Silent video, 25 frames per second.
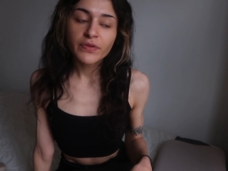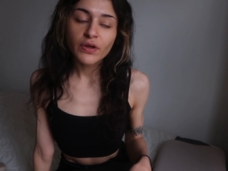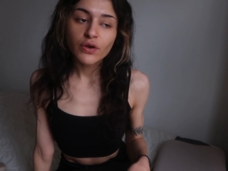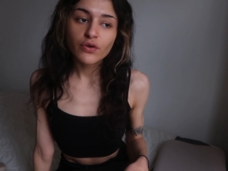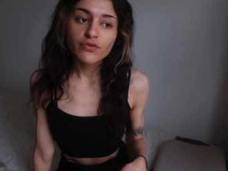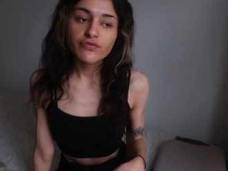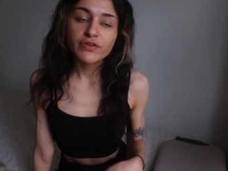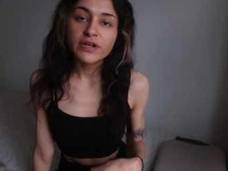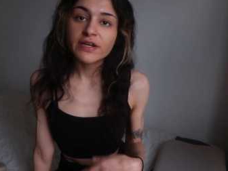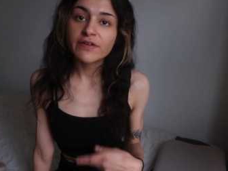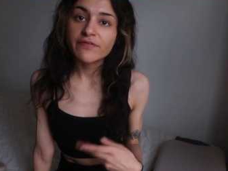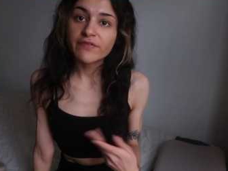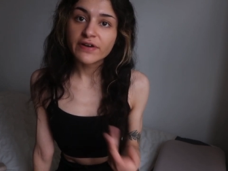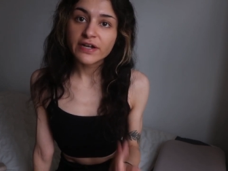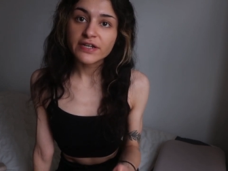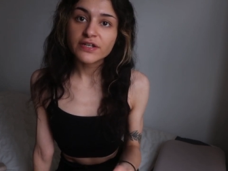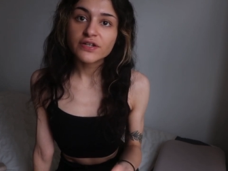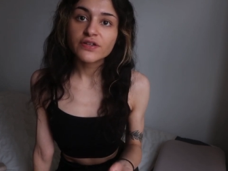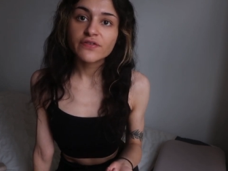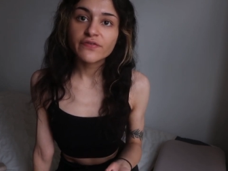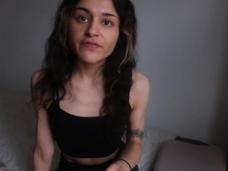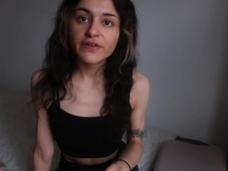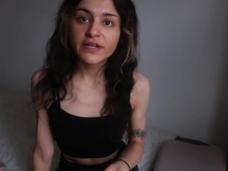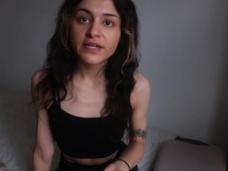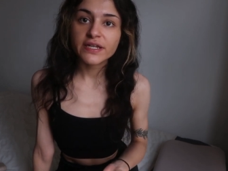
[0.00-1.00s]
who really
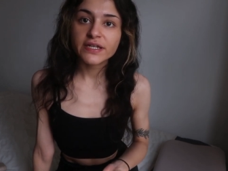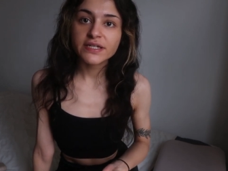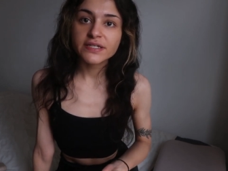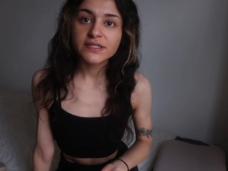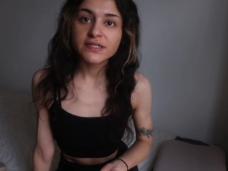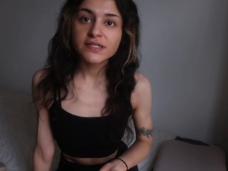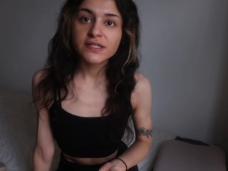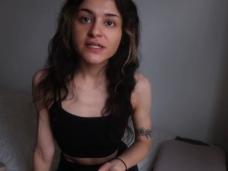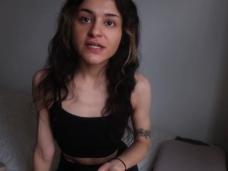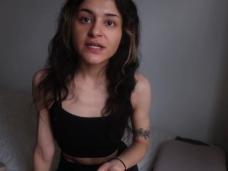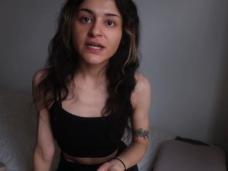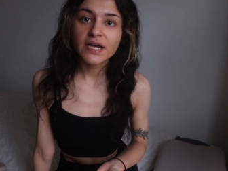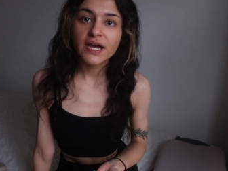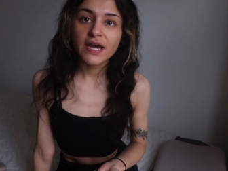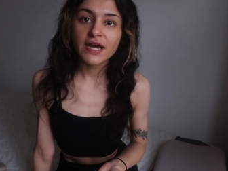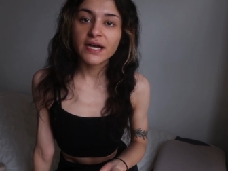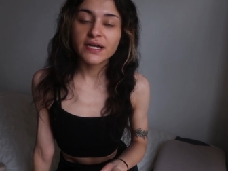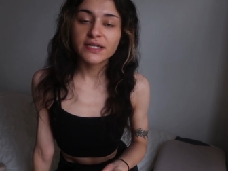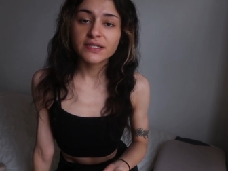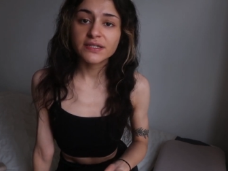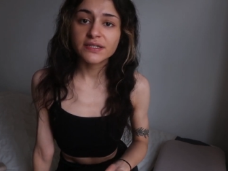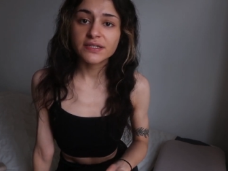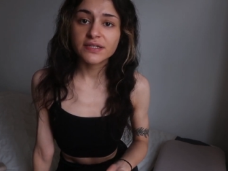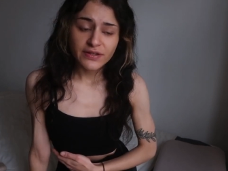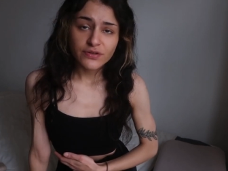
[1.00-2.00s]
valued fitness
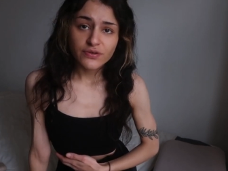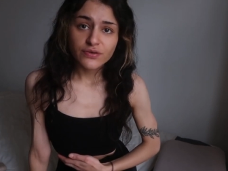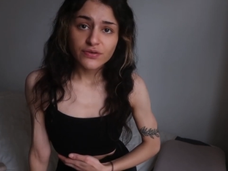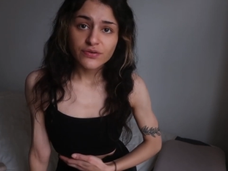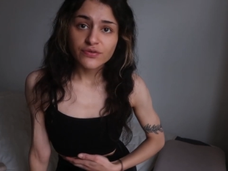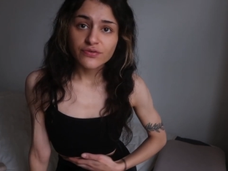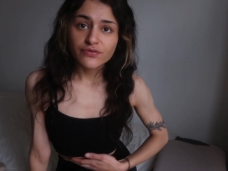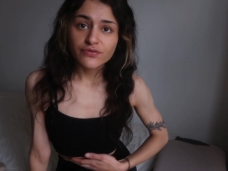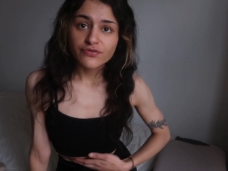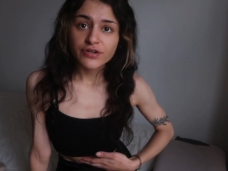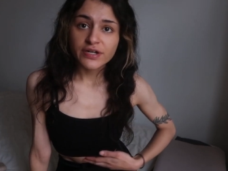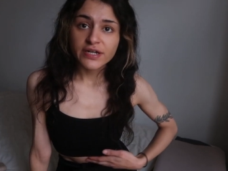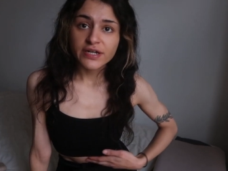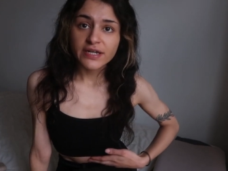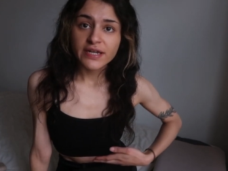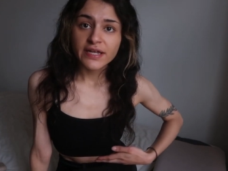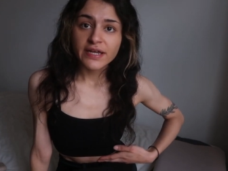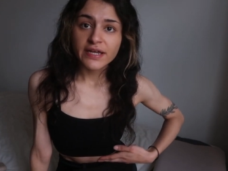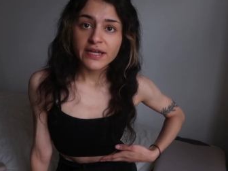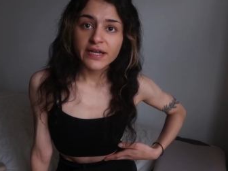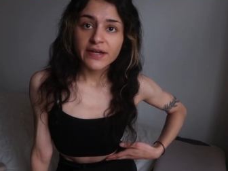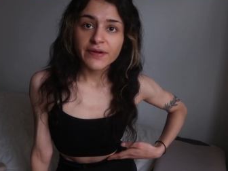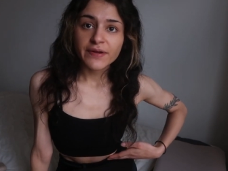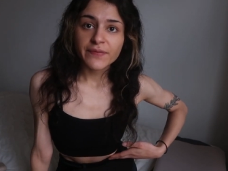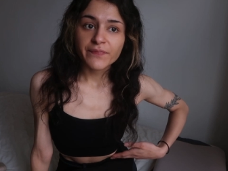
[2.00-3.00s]
and, and who
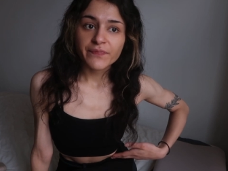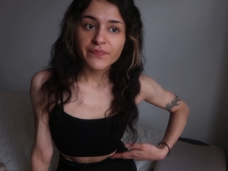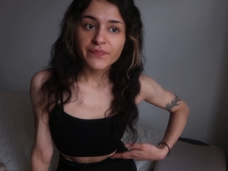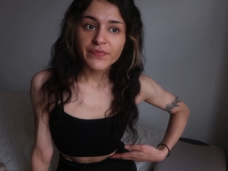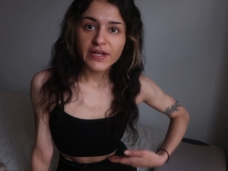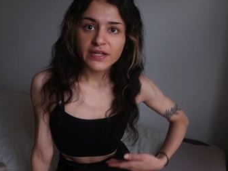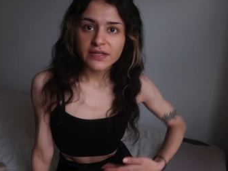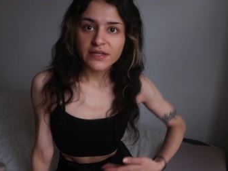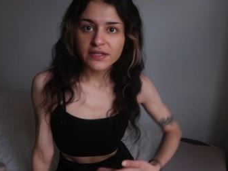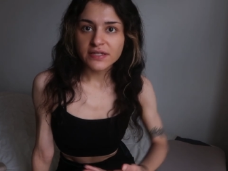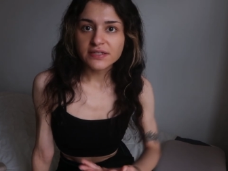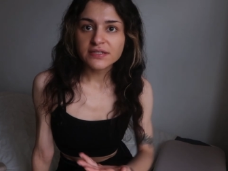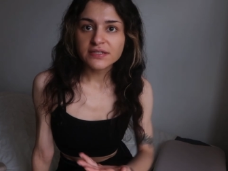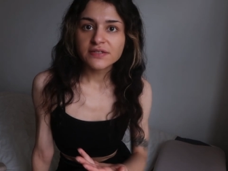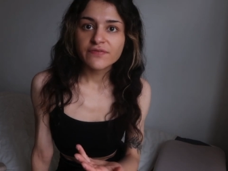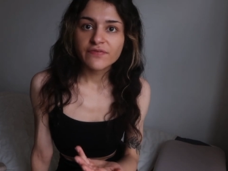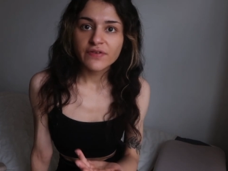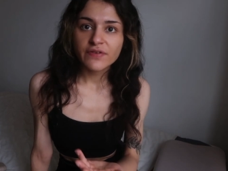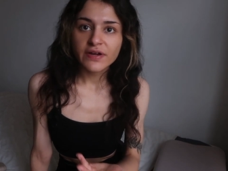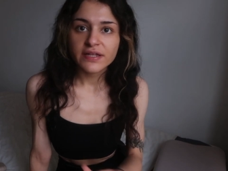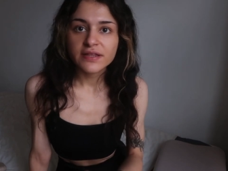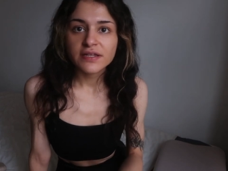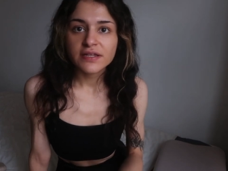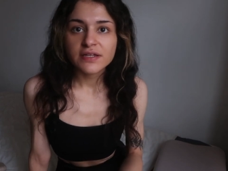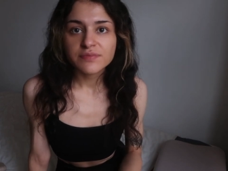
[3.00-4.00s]
really
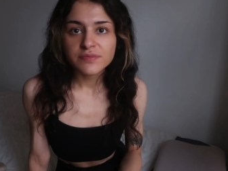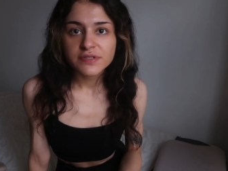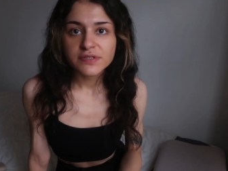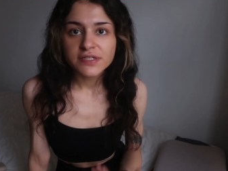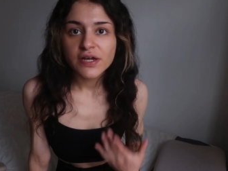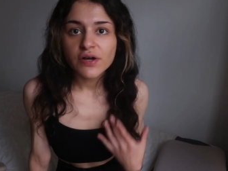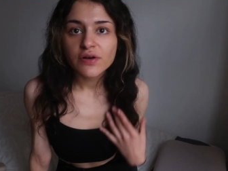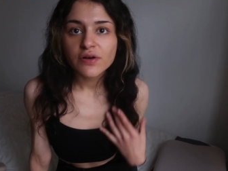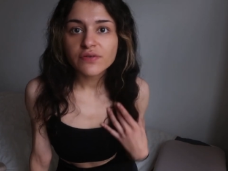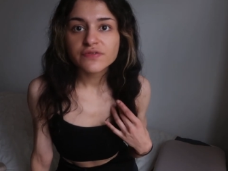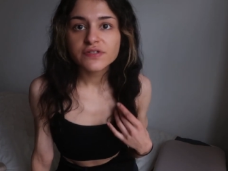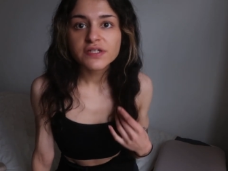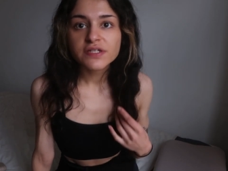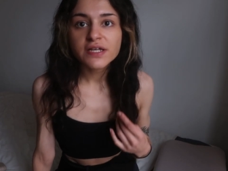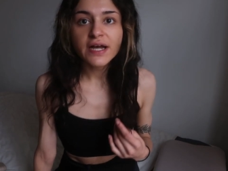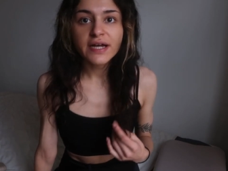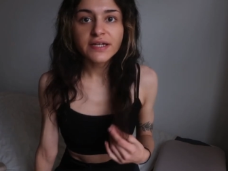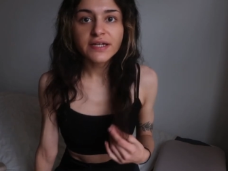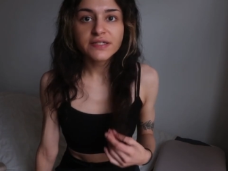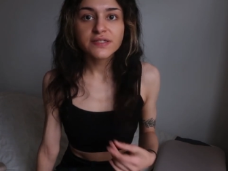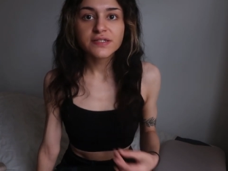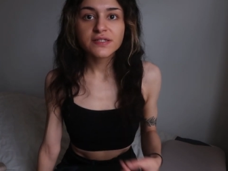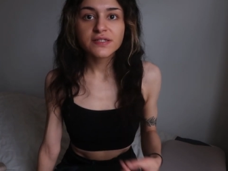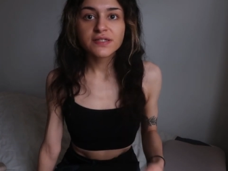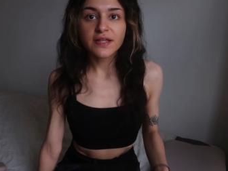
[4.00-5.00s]
identified themselves
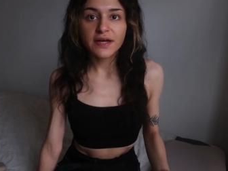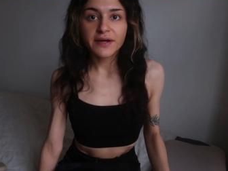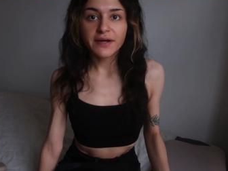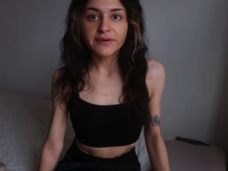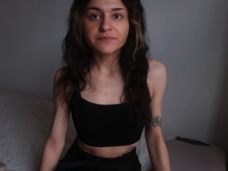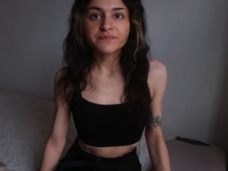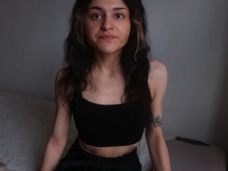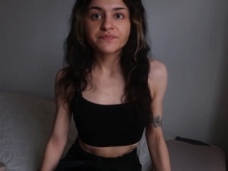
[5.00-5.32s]
as that.